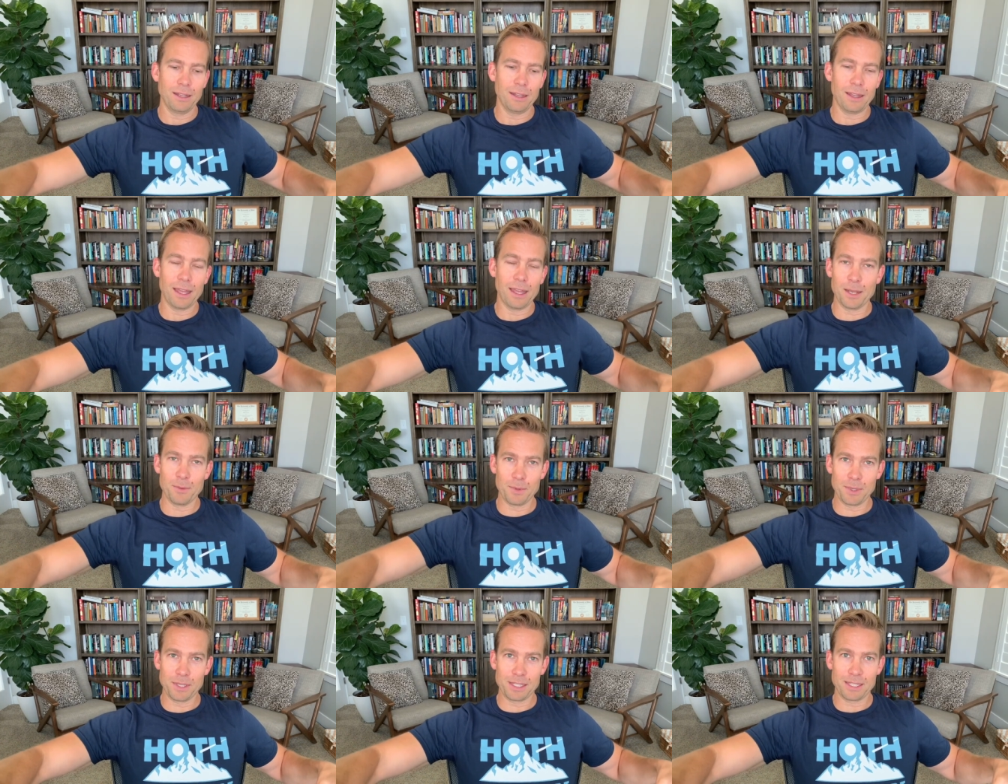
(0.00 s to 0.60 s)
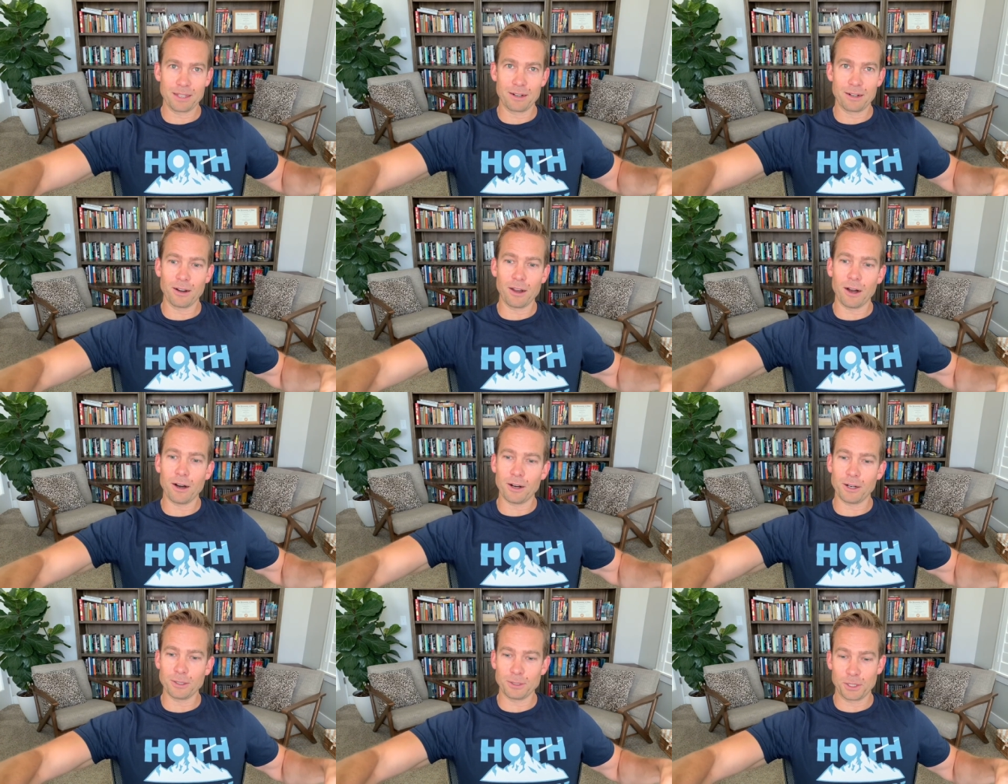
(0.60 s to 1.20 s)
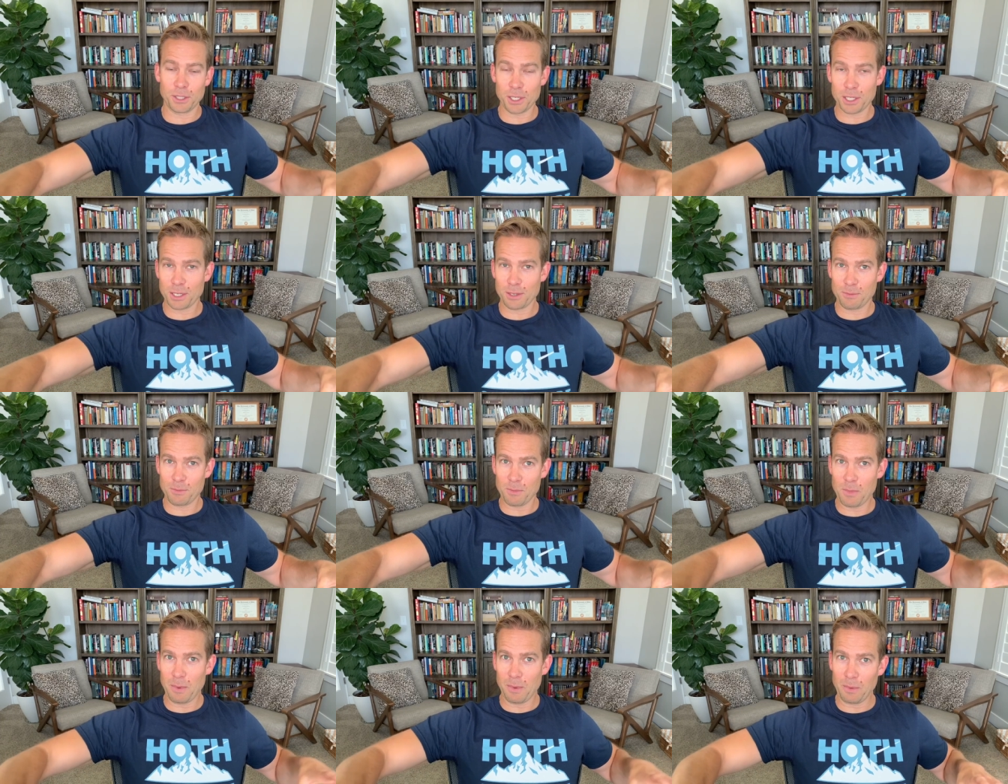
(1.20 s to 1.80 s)
enemies that are all just
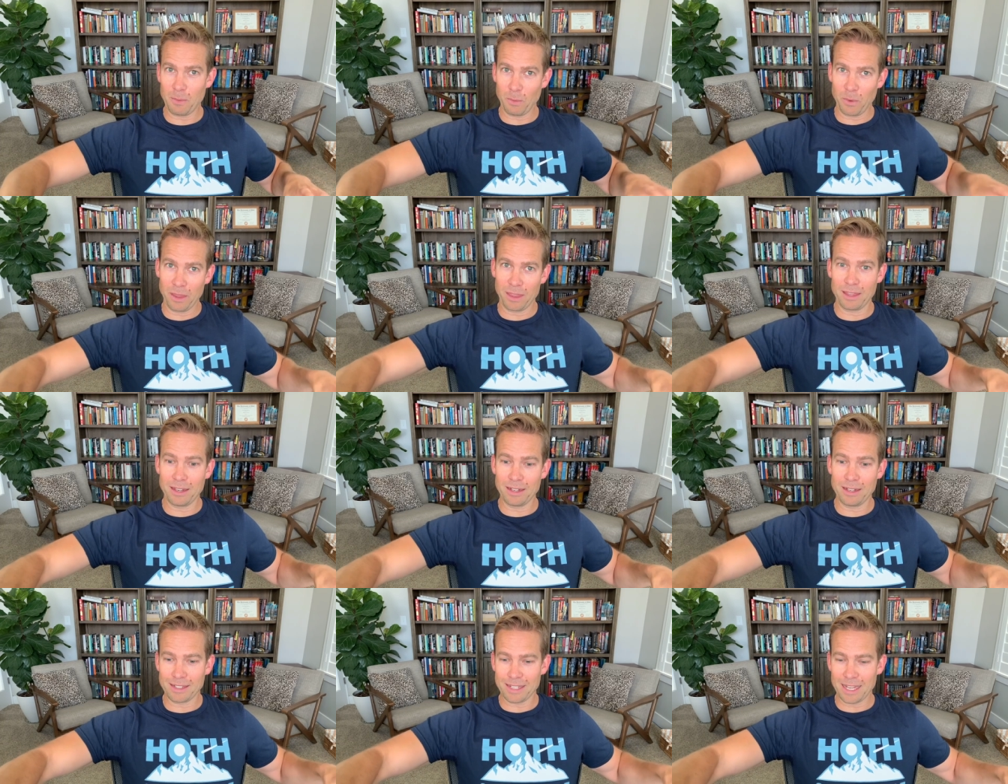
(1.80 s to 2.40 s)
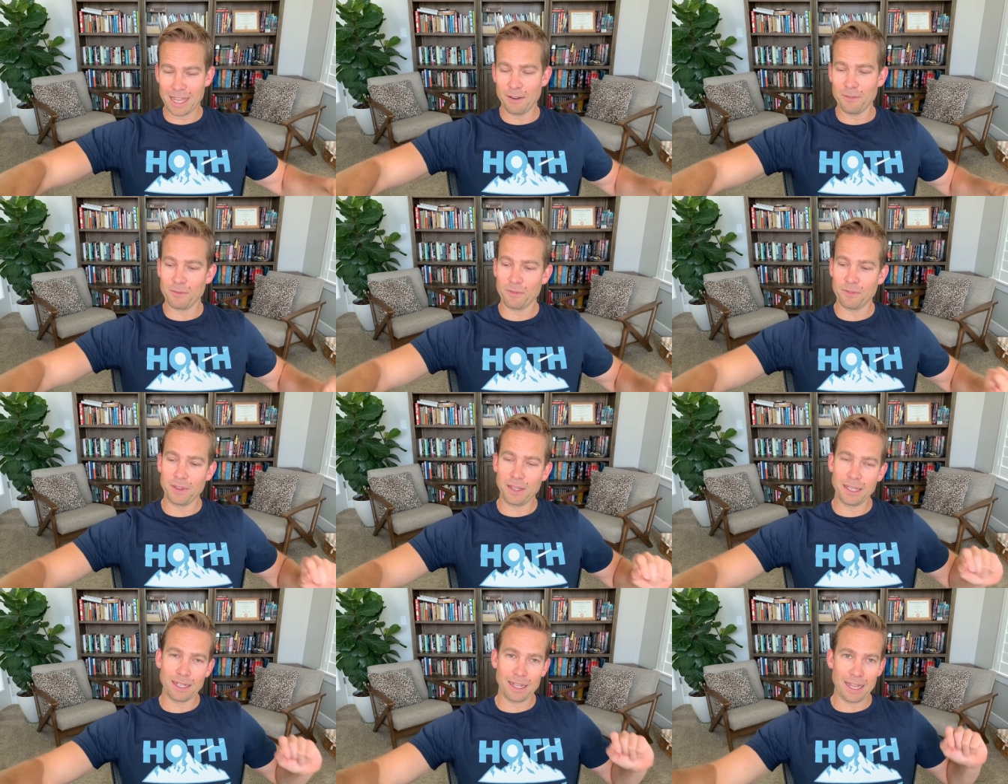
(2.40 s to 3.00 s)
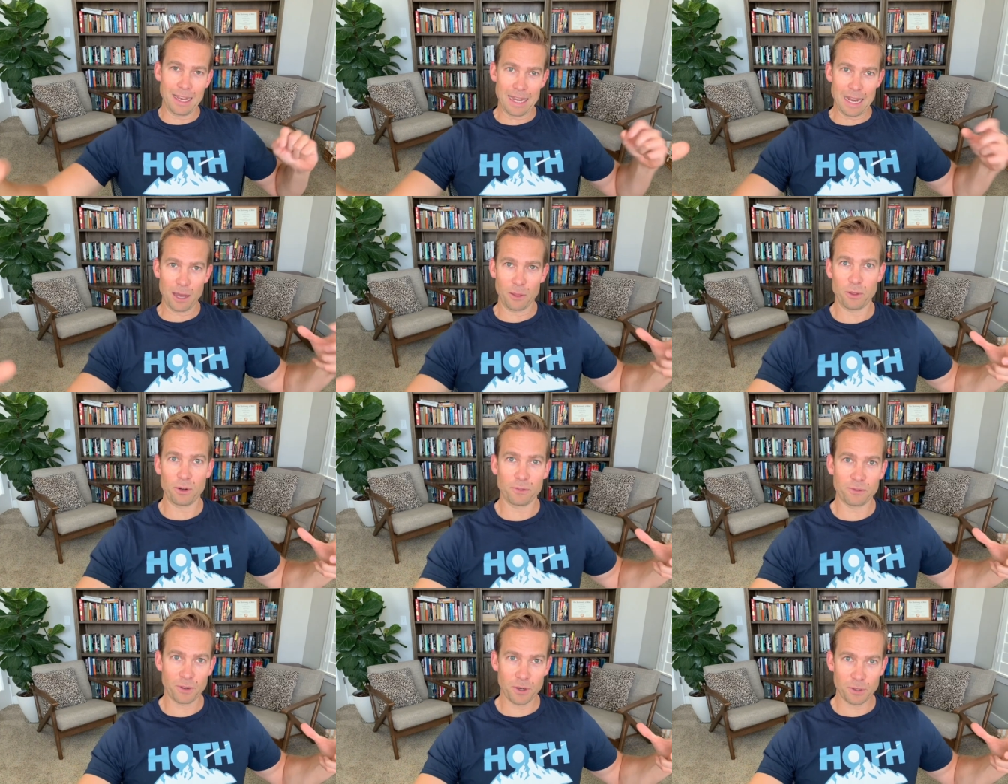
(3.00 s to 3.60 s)
within 10 feet, and now
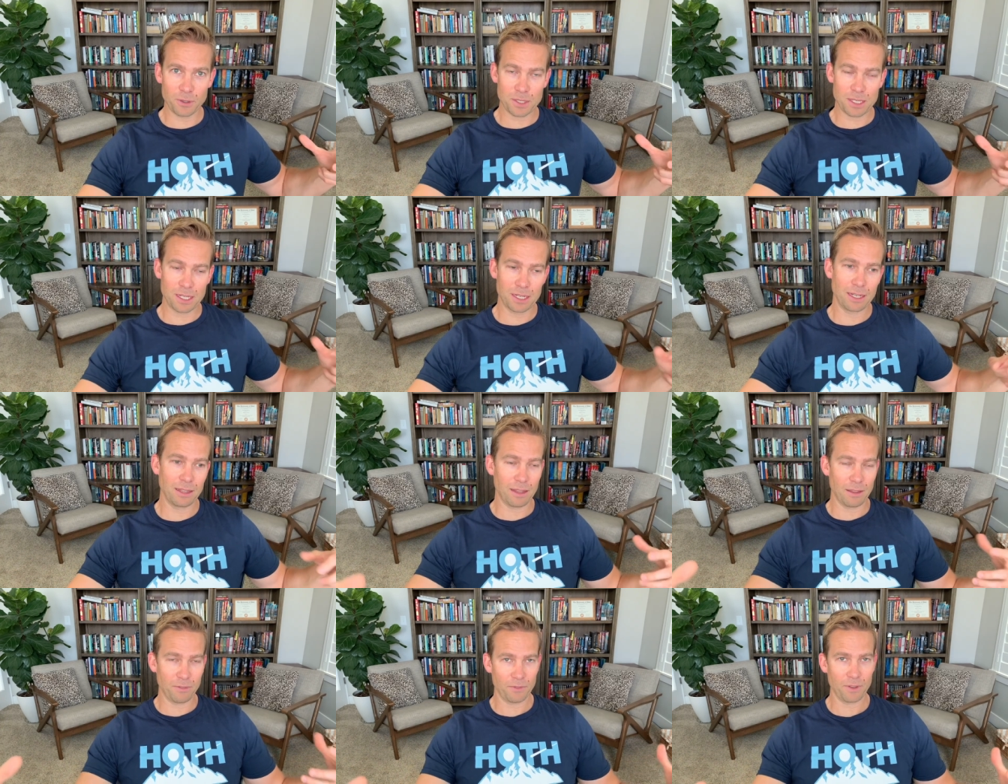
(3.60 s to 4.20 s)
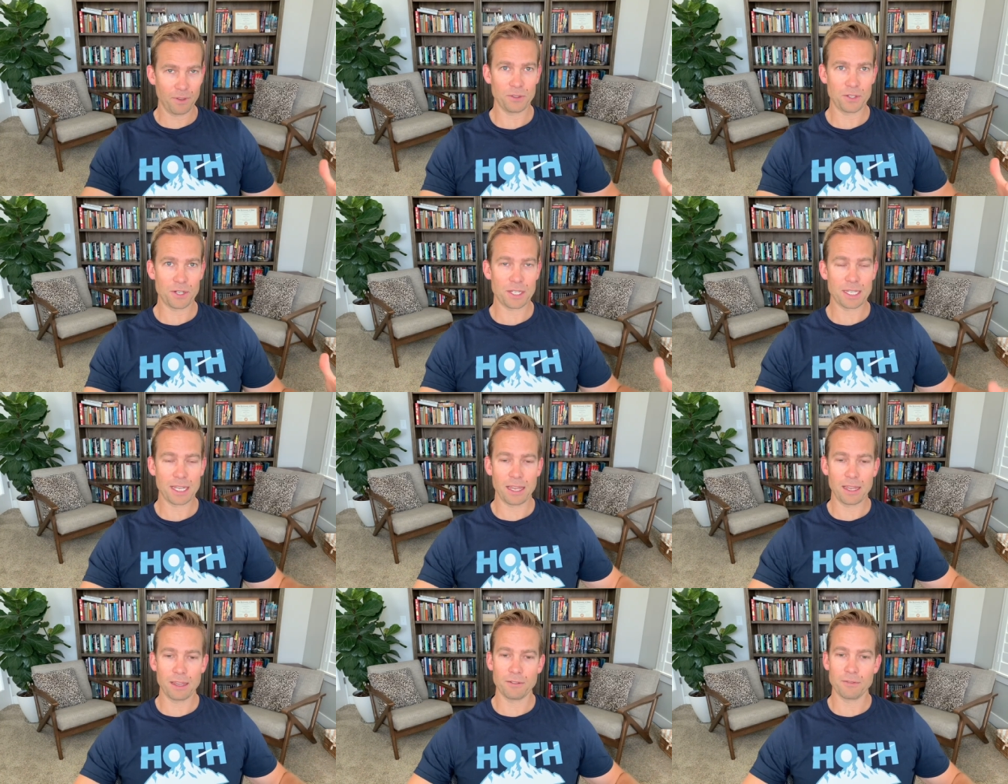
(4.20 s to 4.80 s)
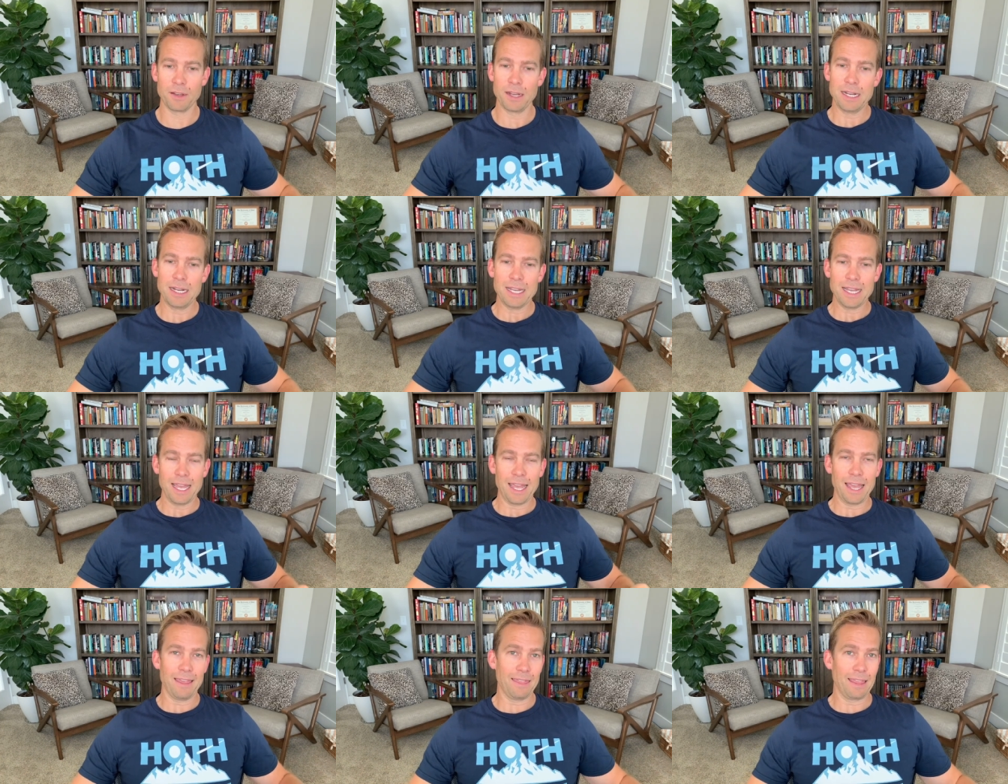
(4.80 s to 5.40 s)
they're frozen, they failed their save,
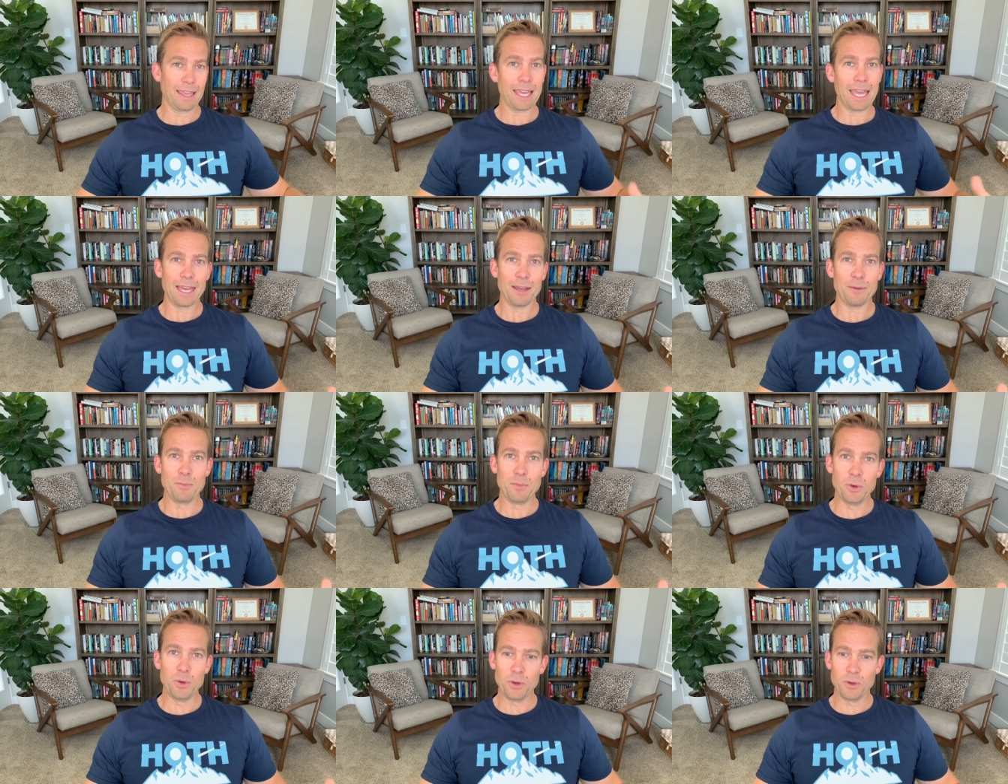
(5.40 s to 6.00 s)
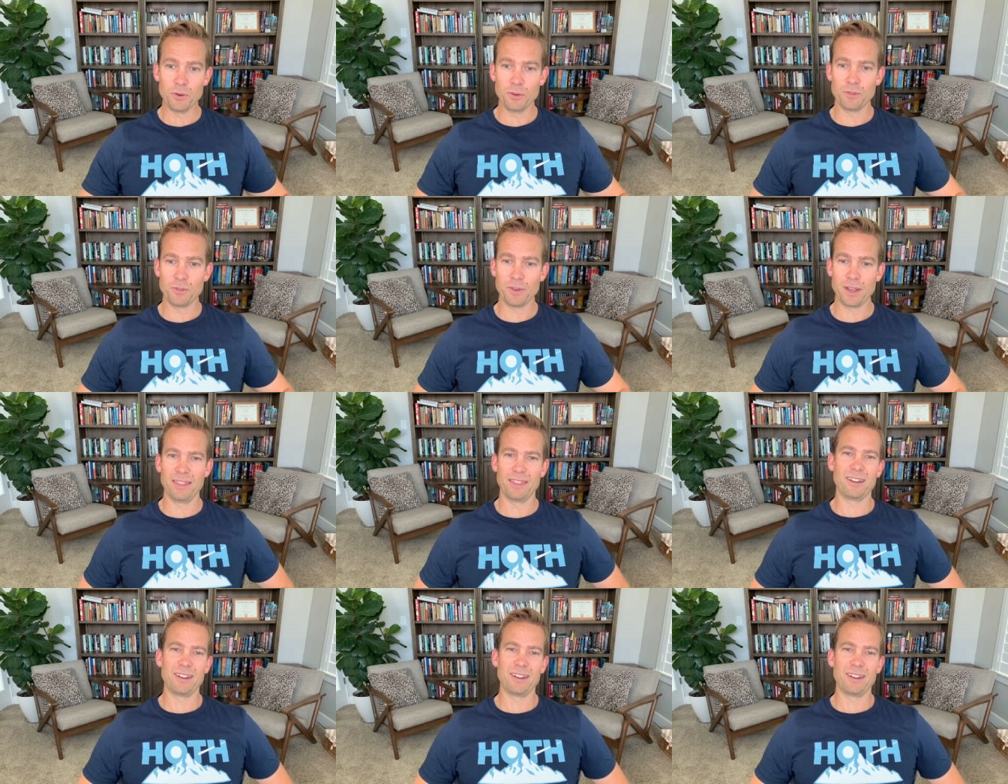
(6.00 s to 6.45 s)
and they can't move, and